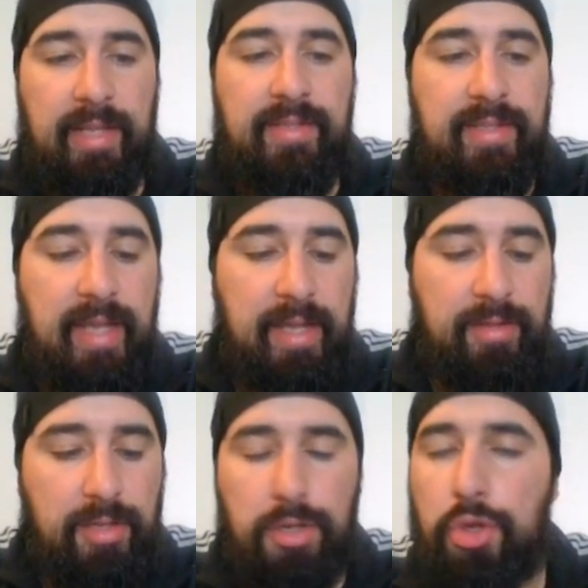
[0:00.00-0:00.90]
let's say,
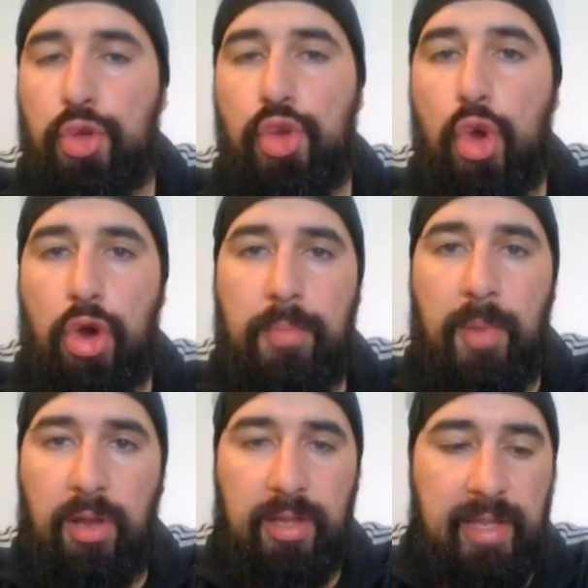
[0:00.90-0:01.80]
the
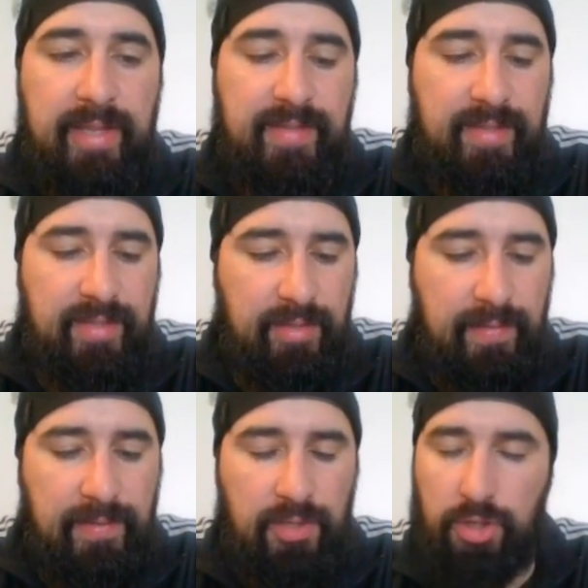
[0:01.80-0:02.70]
normal list,
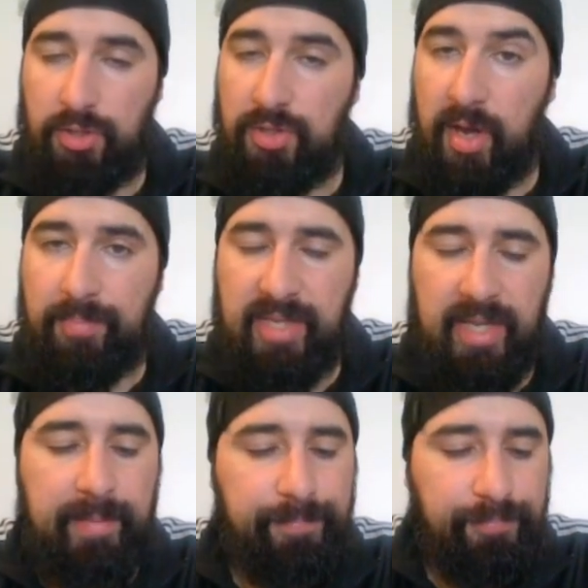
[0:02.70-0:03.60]
so the top
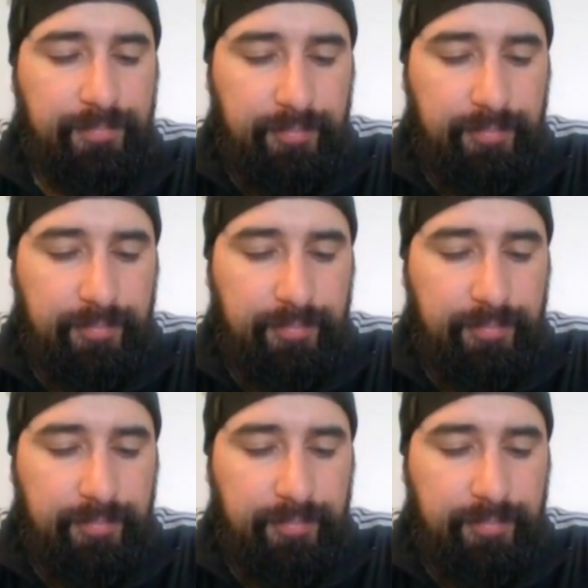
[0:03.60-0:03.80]
10.